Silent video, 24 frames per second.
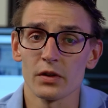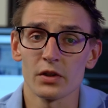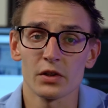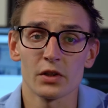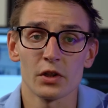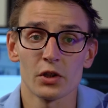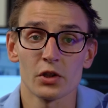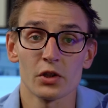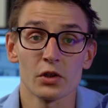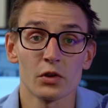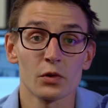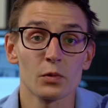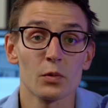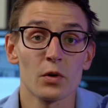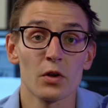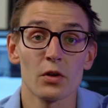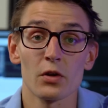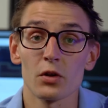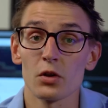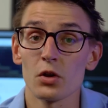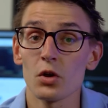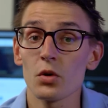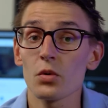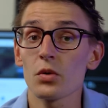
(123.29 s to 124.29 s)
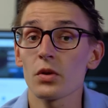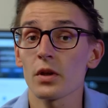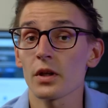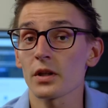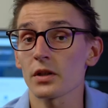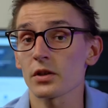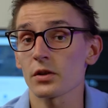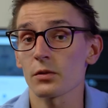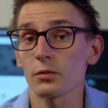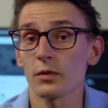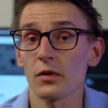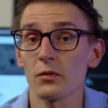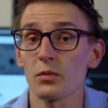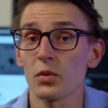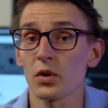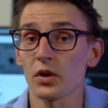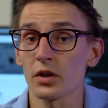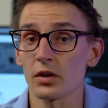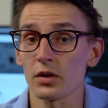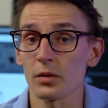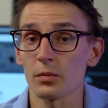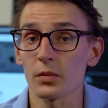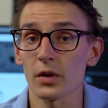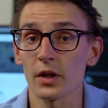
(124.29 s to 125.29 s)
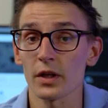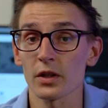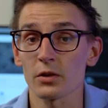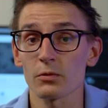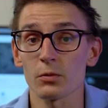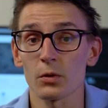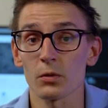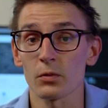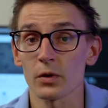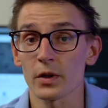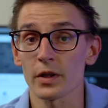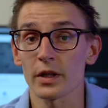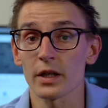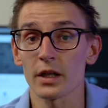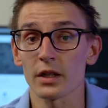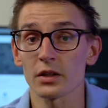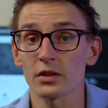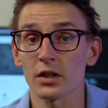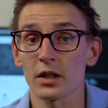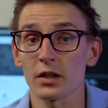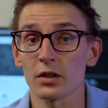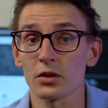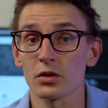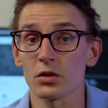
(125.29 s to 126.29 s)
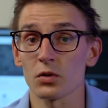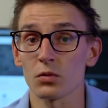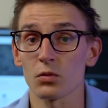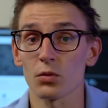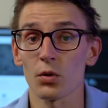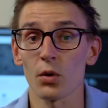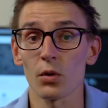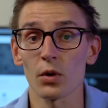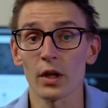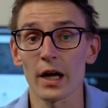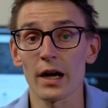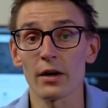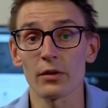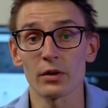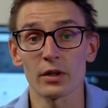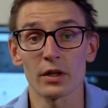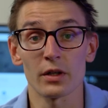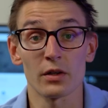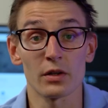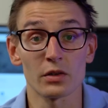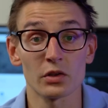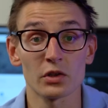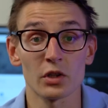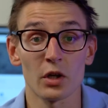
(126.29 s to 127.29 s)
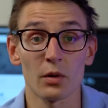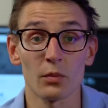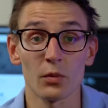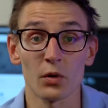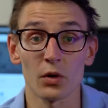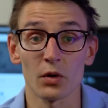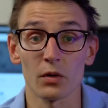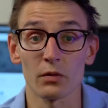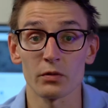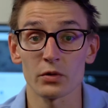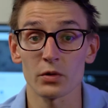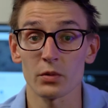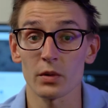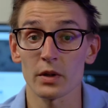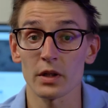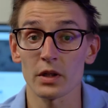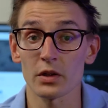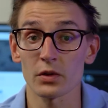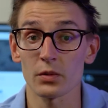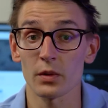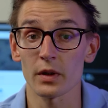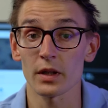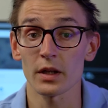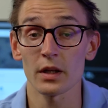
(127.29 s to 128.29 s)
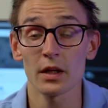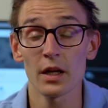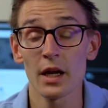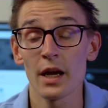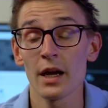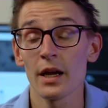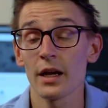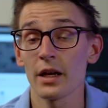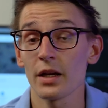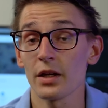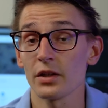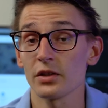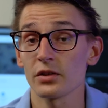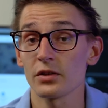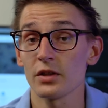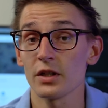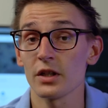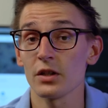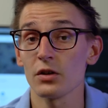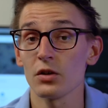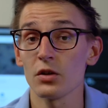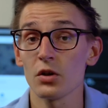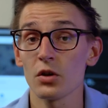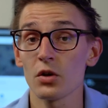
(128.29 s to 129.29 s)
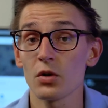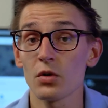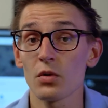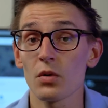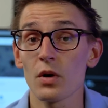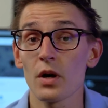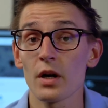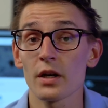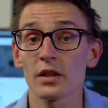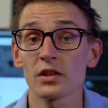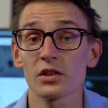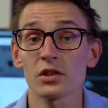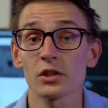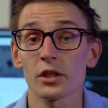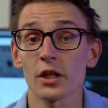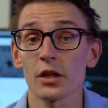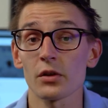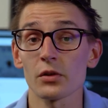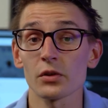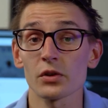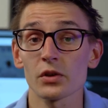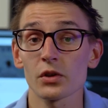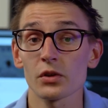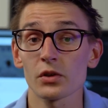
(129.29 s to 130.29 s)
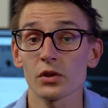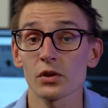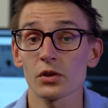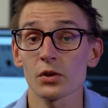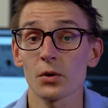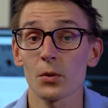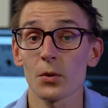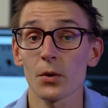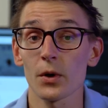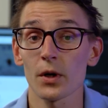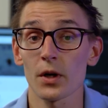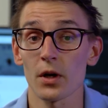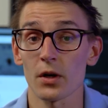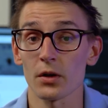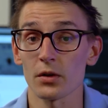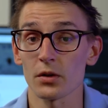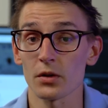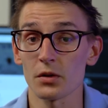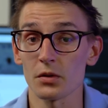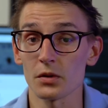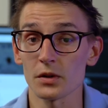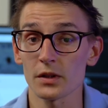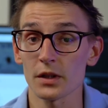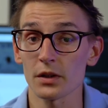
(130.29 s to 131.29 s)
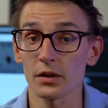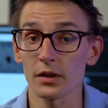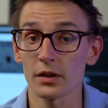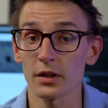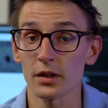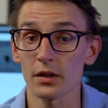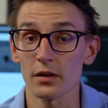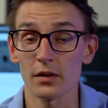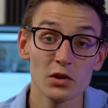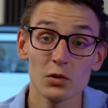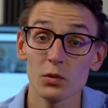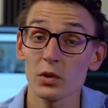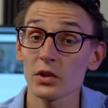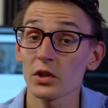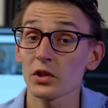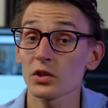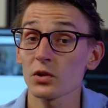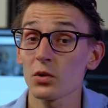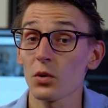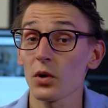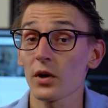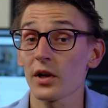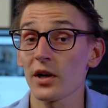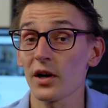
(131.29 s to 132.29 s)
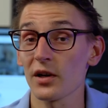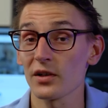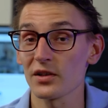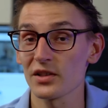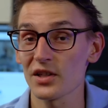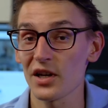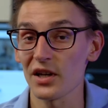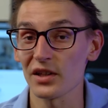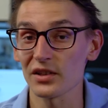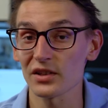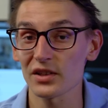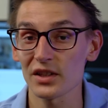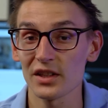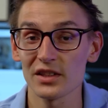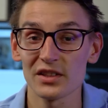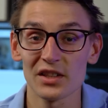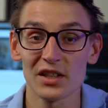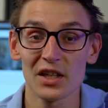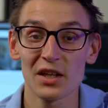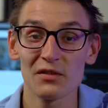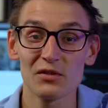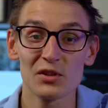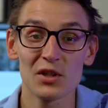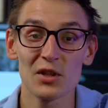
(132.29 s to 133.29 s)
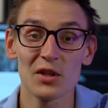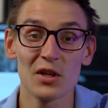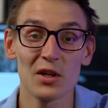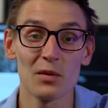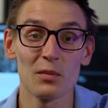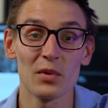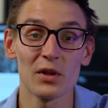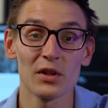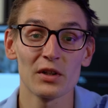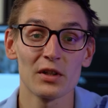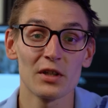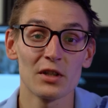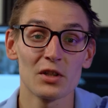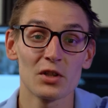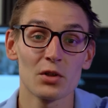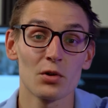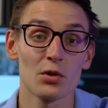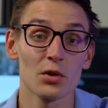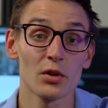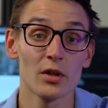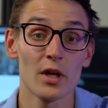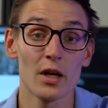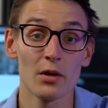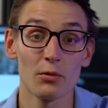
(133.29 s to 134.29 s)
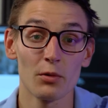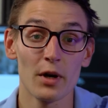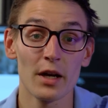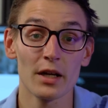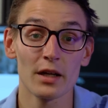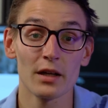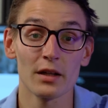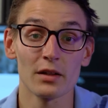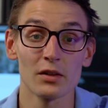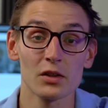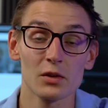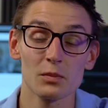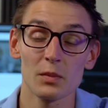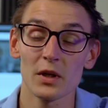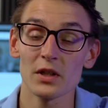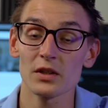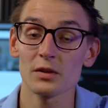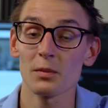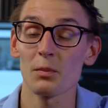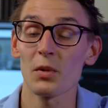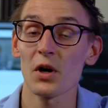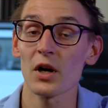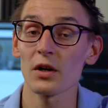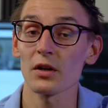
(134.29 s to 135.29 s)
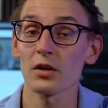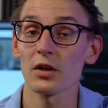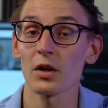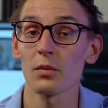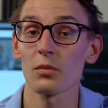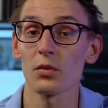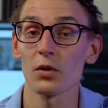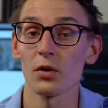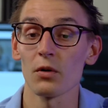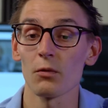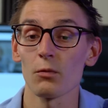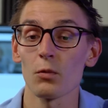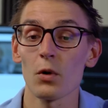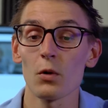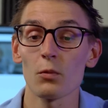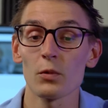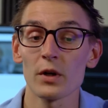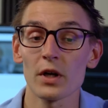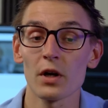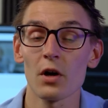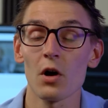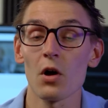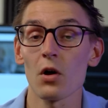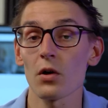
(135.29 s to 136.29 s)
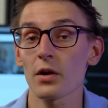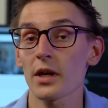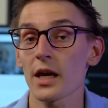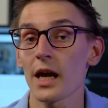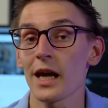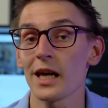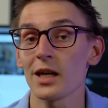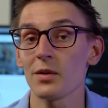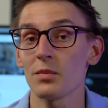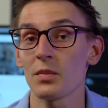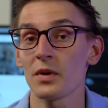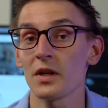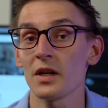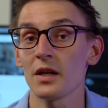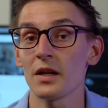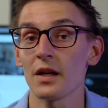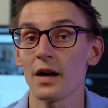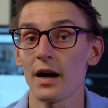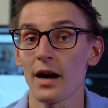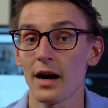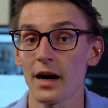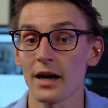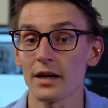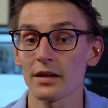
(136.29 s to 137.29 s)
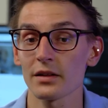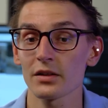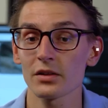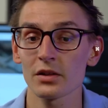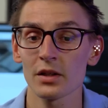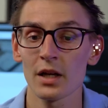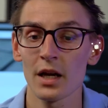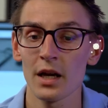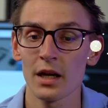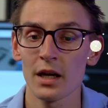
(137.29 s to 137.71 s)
decisions, one of the new things that we've put into place we're really excited to roll out in the summer of 2020 is the new Sales Scorecard utility. So what the Scorecard does is it gives you the ability to create rankings based upon a number of what we call KPIs.